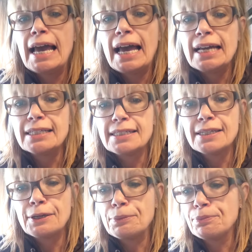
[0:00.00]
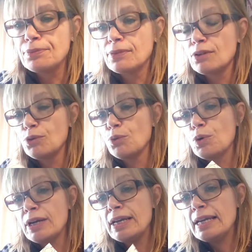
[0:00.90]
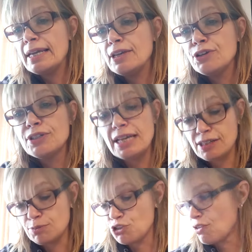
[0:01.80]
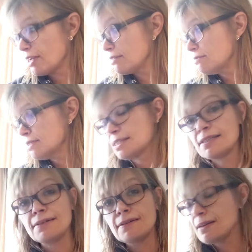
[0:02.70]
and we cut out some triangles.